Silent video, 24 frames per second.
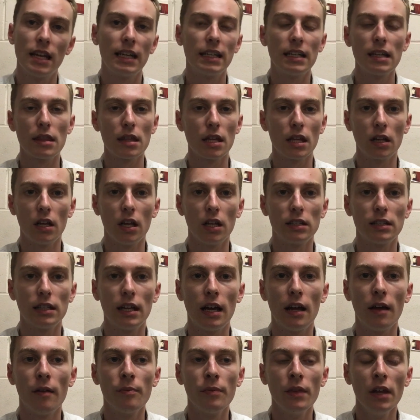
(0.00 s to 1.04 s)
anything like
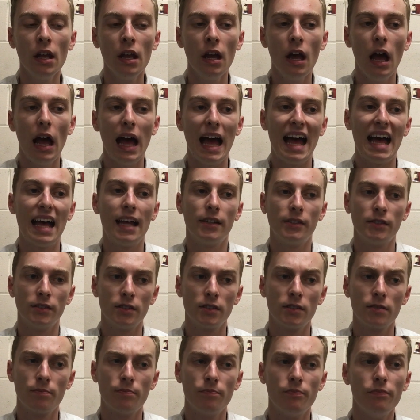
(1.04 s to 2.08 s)
that. And